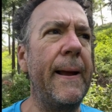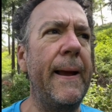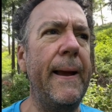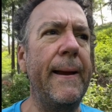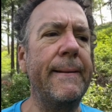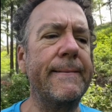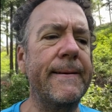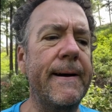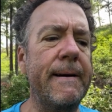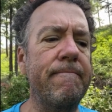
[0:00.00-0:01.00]
And
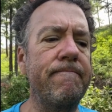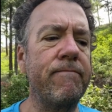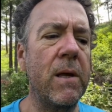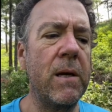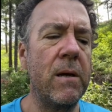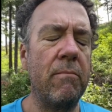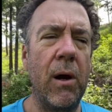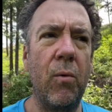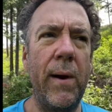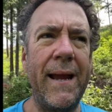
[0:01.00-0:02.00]

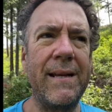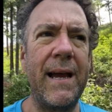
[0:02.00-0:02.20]
my weight